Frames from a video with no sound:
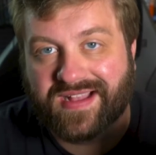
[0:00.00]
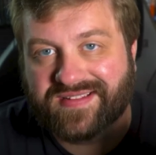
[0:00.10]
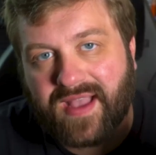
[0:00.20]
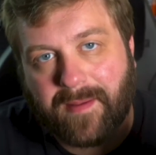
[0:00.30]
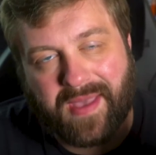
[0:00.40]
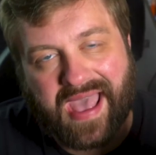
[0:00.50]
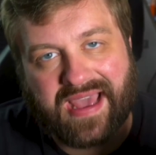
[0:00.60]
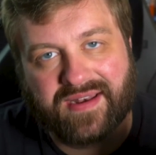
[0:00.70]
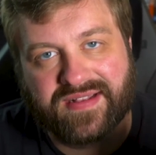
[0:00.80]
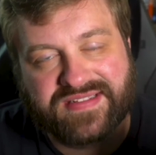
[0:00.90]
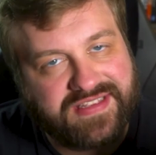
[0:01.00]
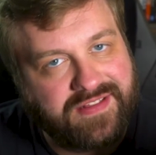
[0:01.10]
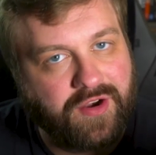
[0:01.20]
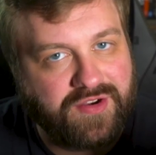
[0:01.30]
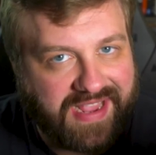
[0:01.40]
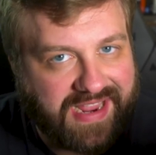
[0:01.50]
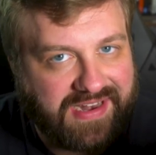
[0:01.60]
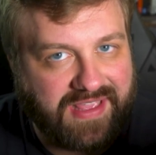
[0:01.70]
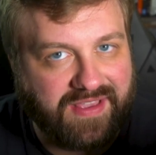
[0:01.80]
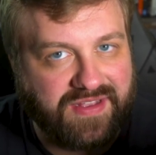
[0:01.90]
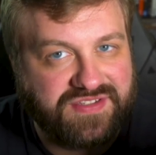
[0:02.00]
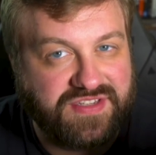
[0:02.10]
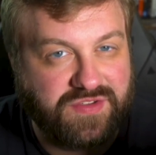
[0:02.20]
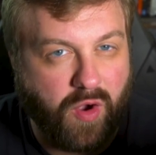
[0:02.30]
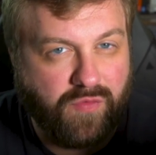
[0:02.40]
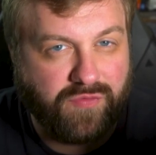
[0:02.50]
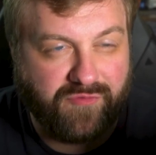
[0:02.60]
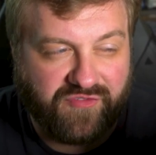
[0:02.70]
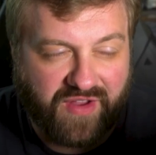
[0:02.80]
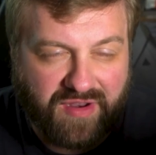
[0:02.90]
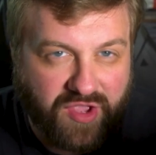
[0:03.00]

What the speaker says: It's not bad, it's still entertaining, it's just over very